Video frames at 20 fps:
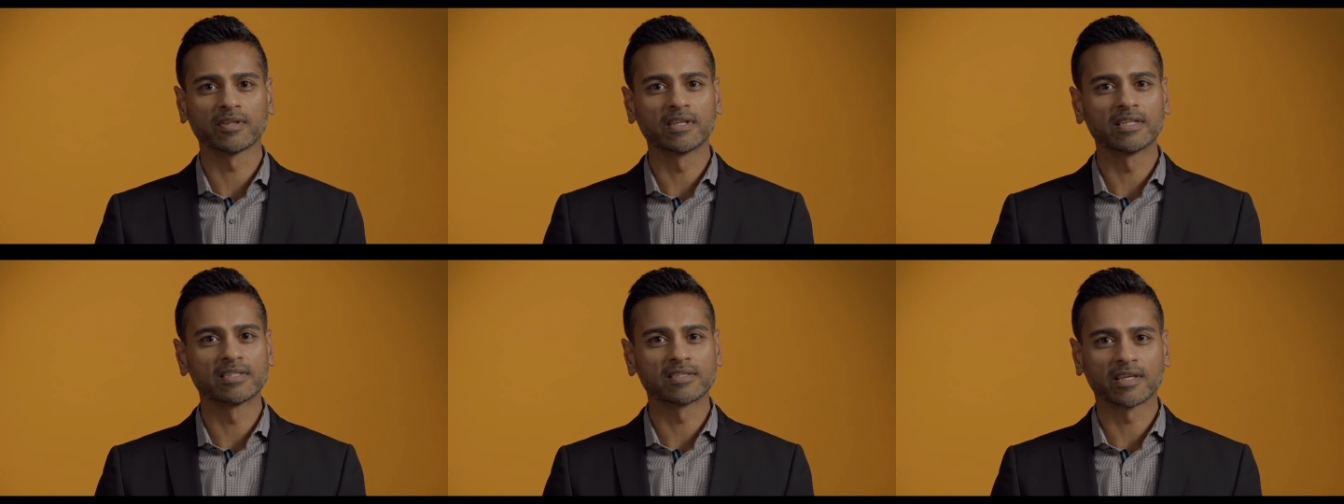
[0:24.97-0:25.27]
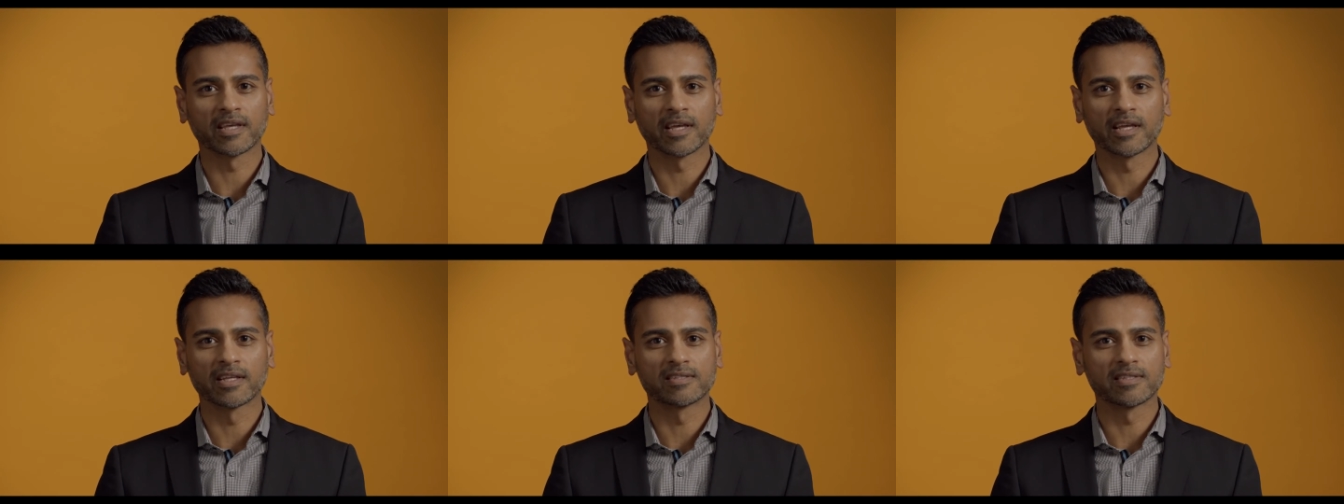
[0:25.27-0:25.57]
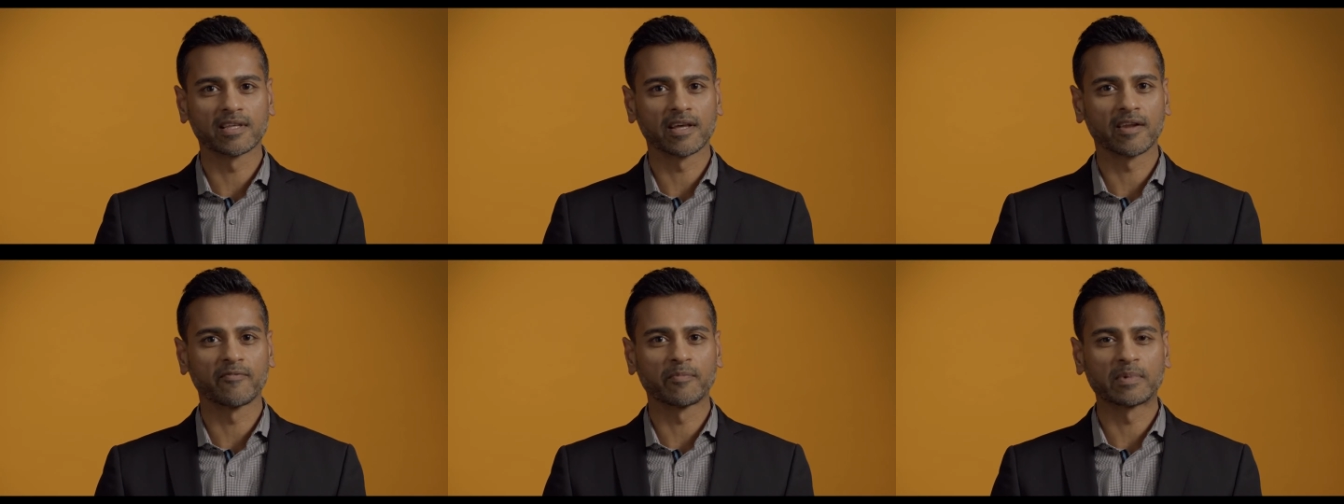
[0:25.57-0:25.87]
these
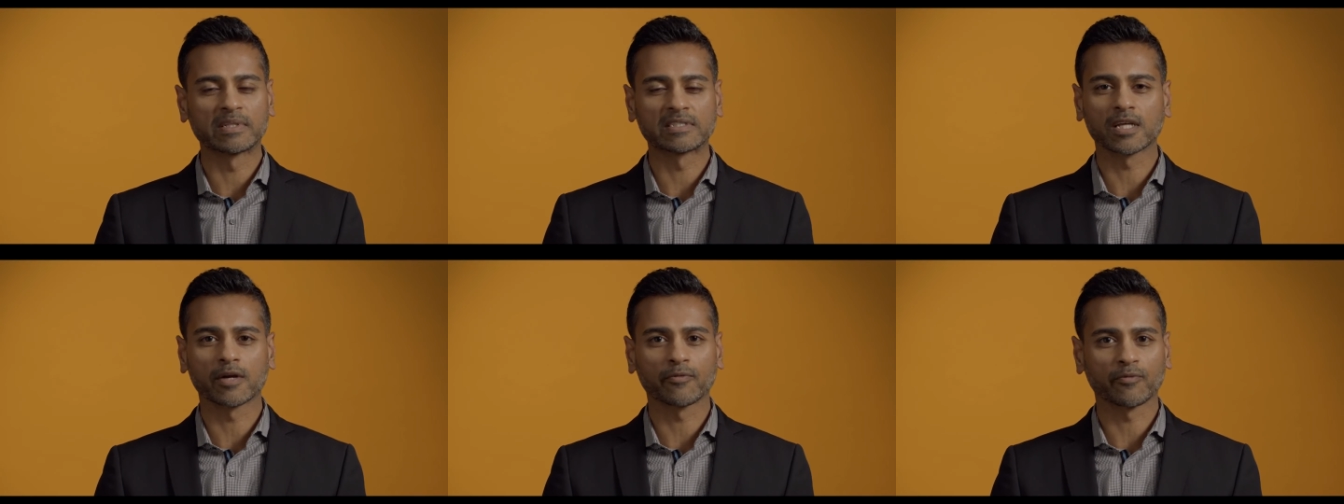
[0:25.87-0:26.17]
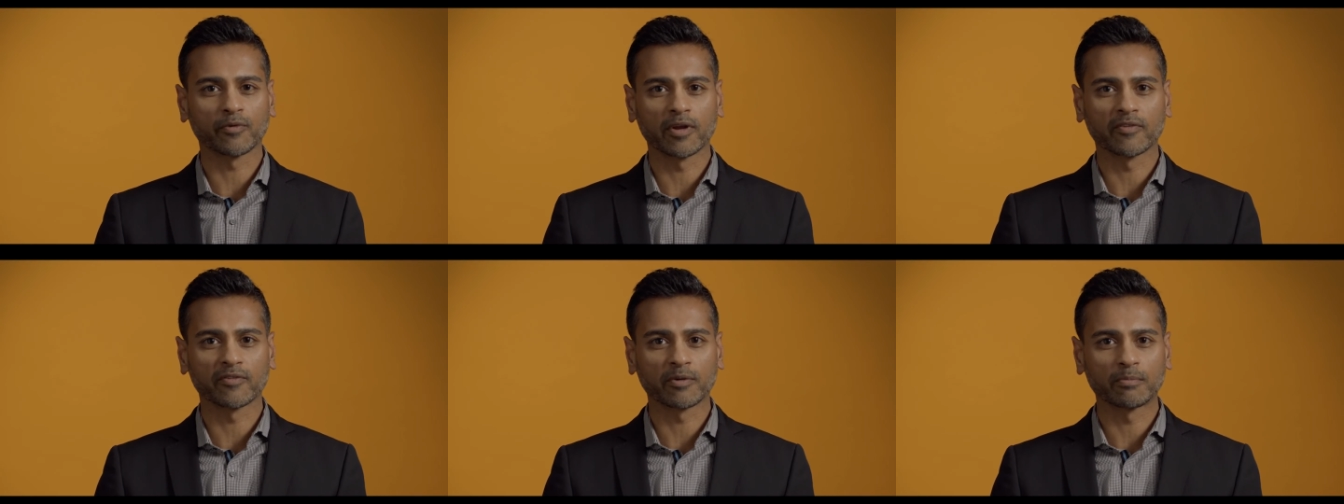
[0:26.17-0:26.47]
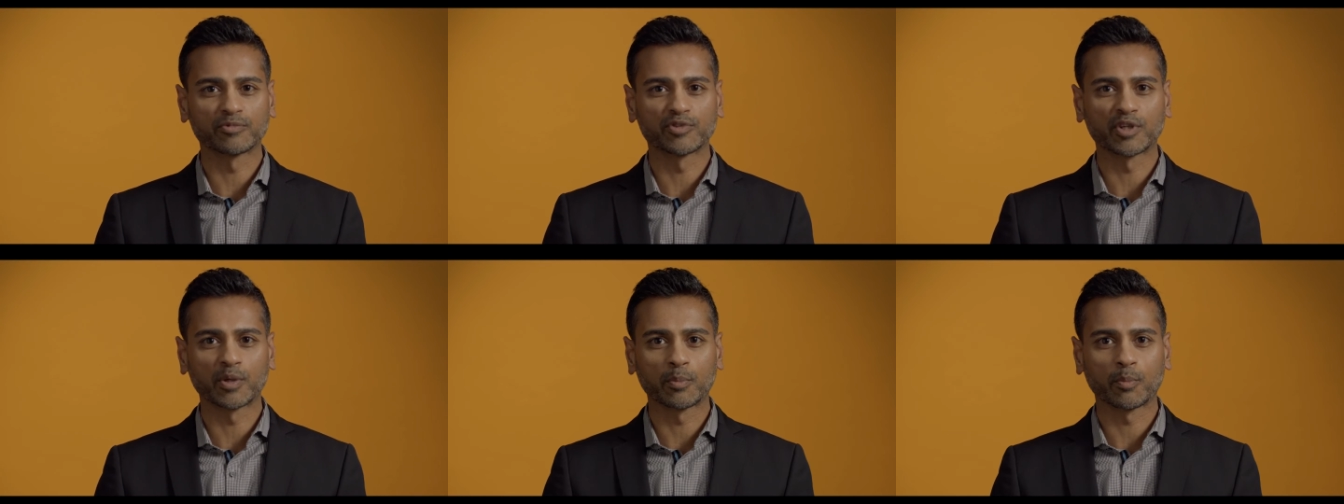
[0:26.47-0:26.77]
kids that have been suffering
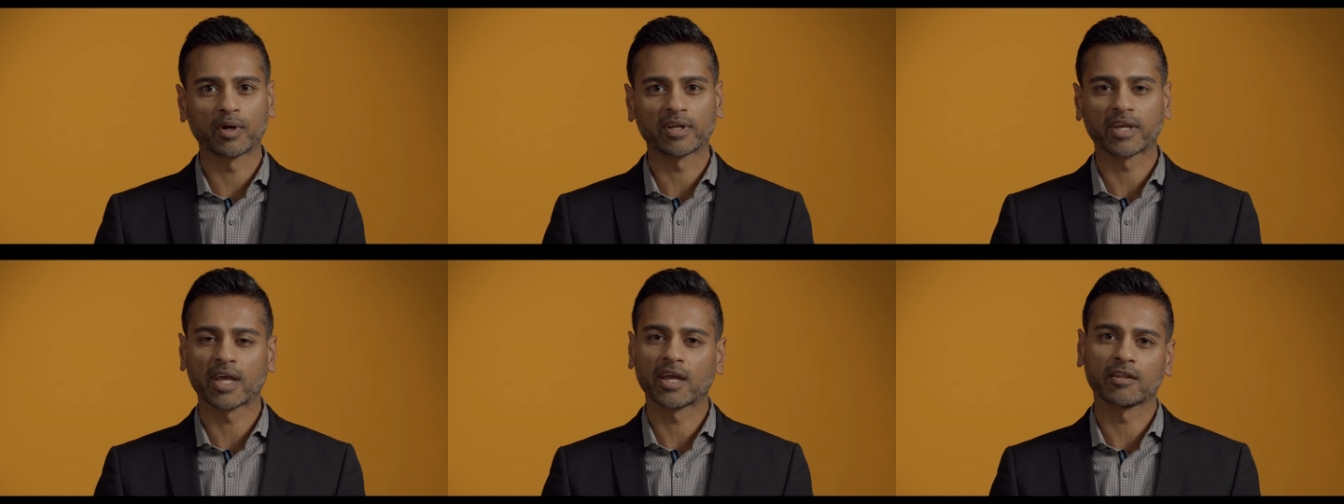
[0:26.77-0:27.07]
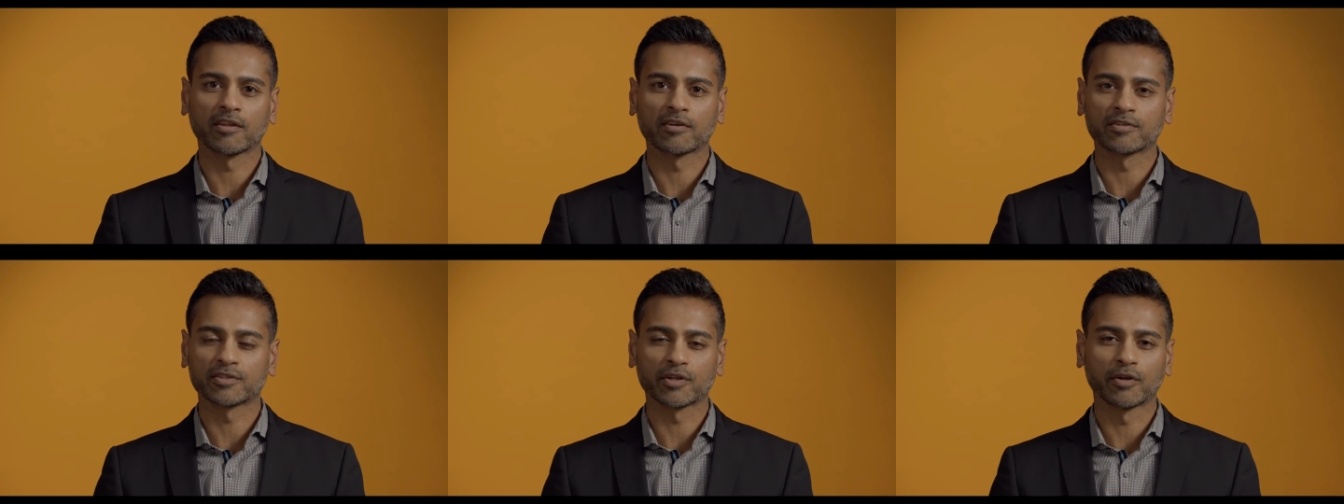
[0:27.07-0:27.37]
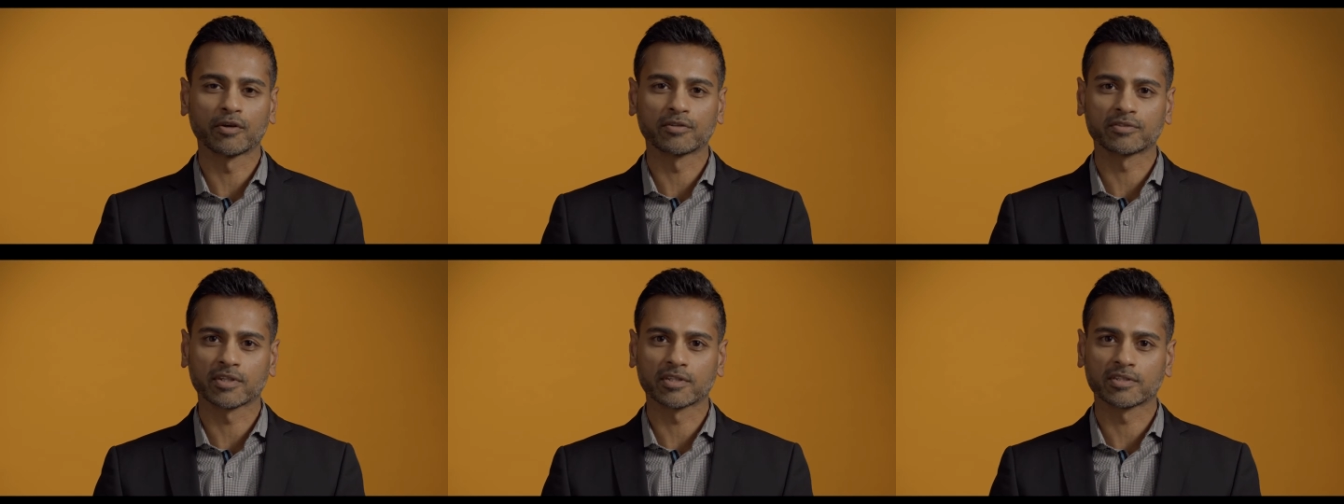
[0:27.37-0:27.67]
from GM1
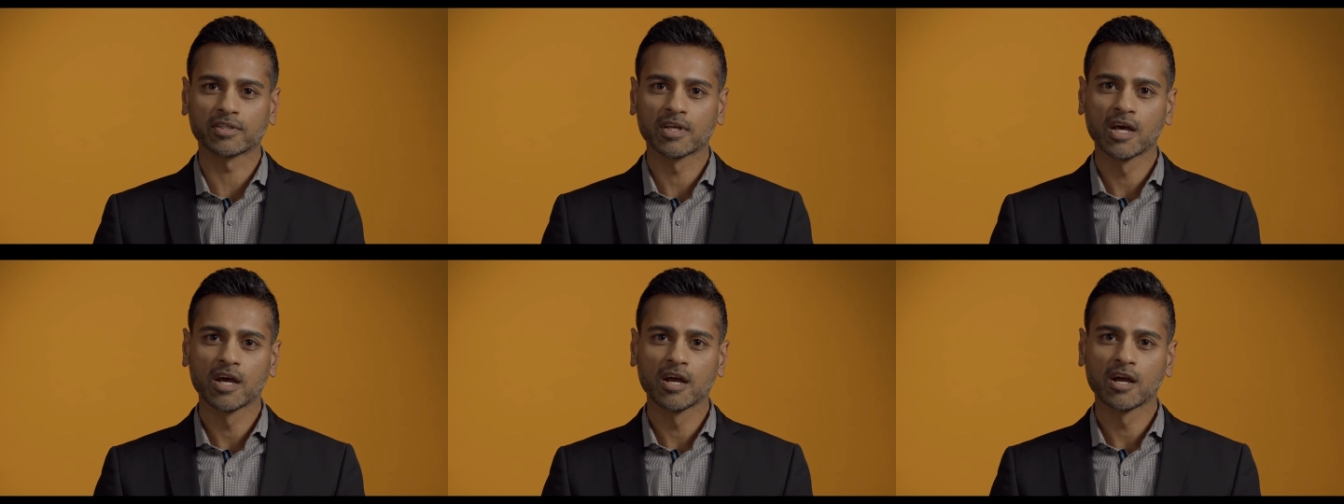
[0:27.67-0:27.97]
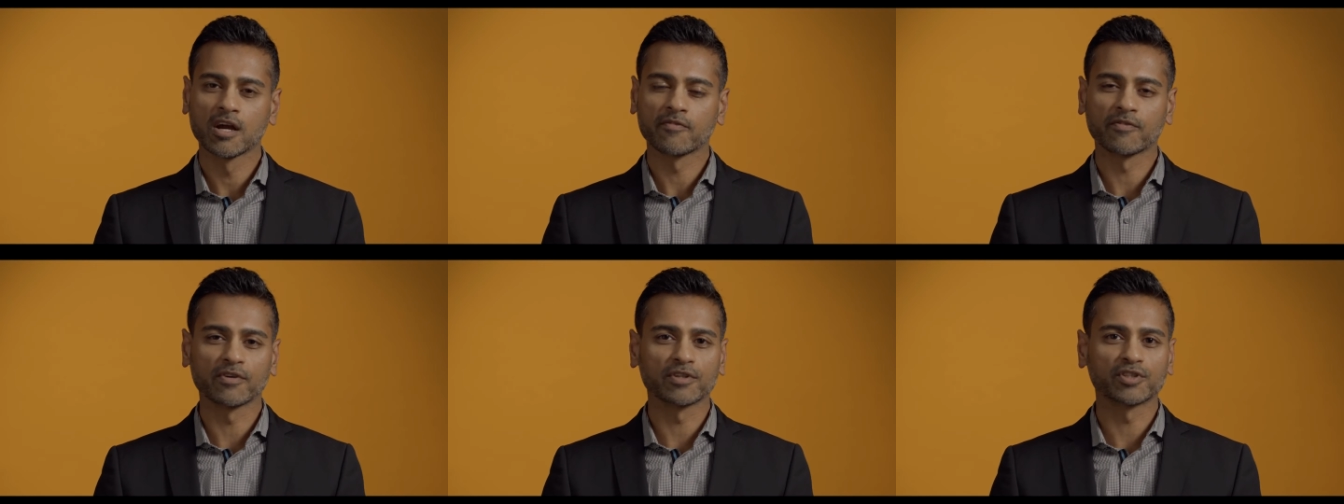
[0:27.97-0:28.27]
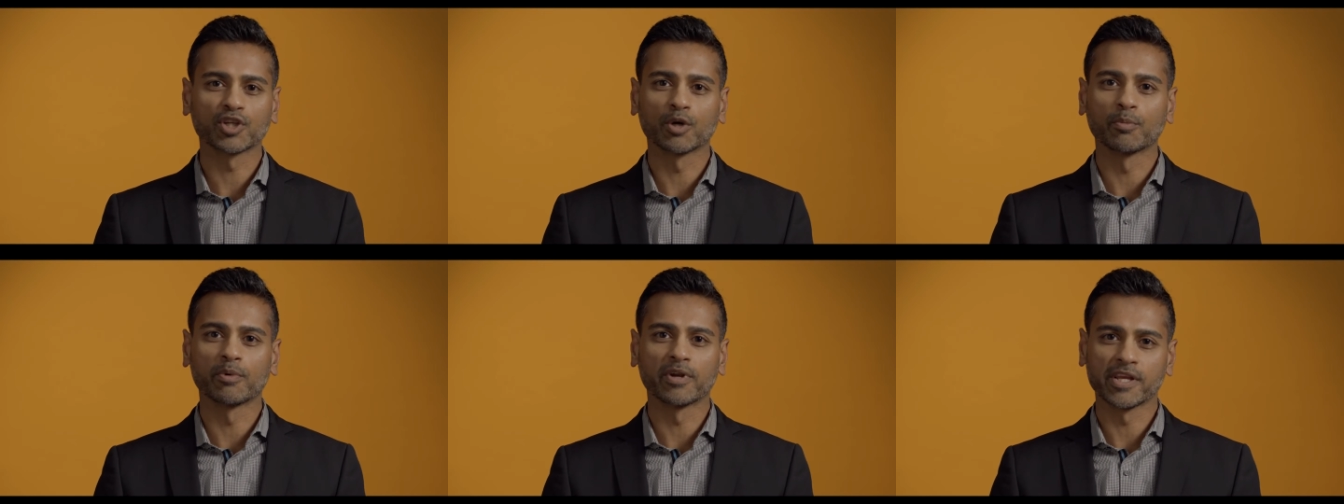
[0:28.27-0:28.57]
gangliosidosis for
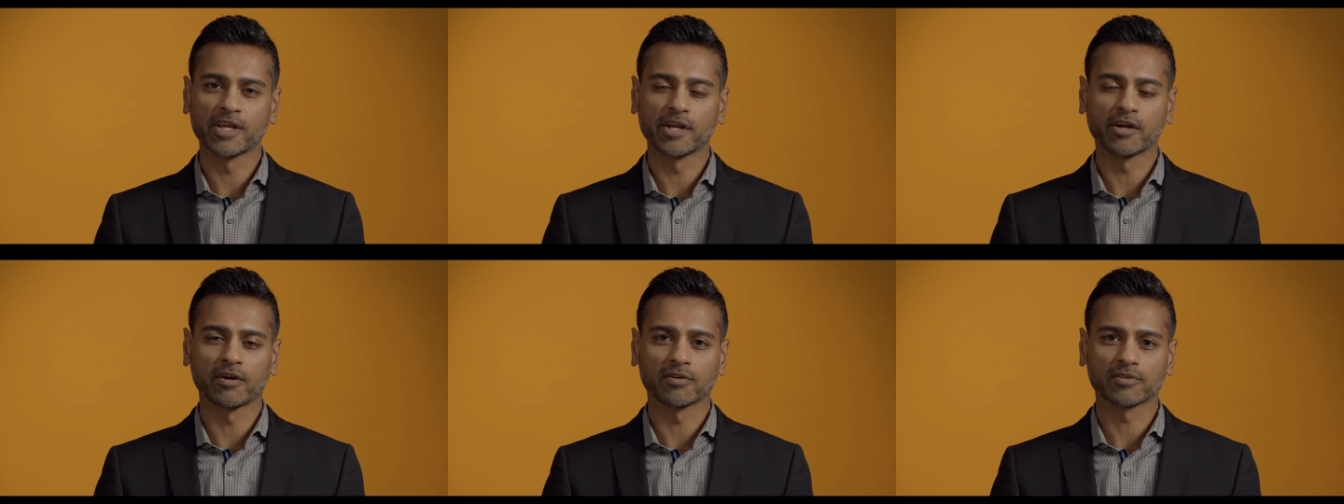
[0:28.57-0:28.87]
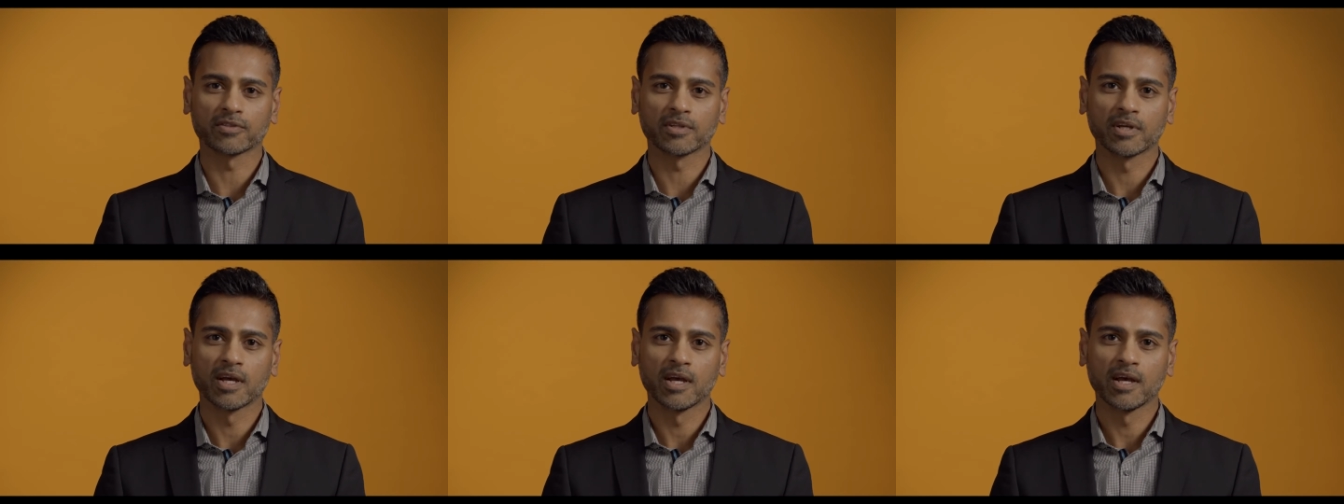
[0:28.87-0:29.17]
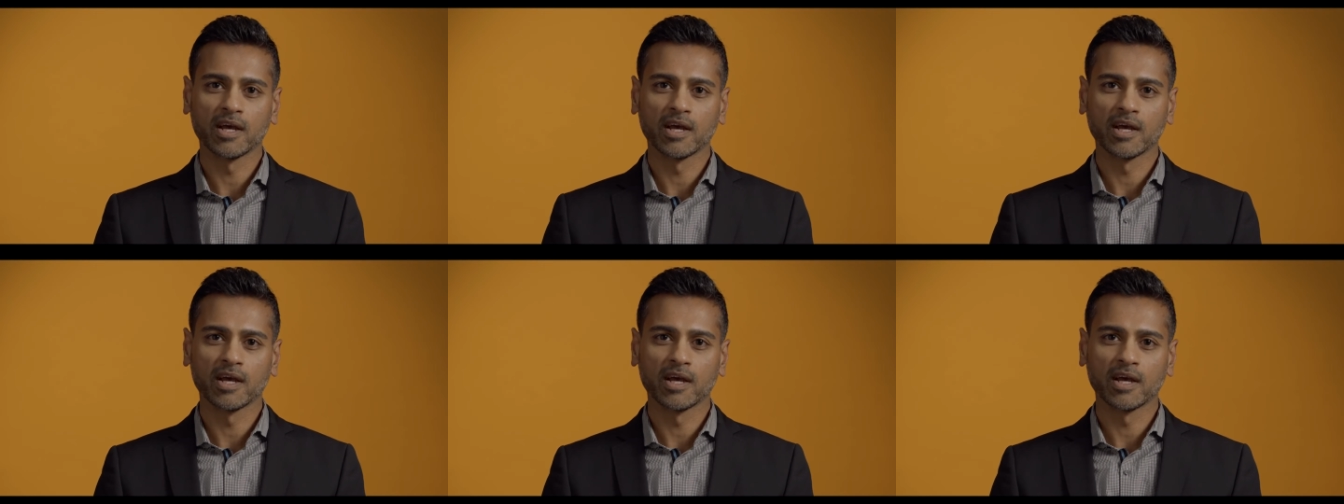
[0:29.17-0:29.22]
so many years.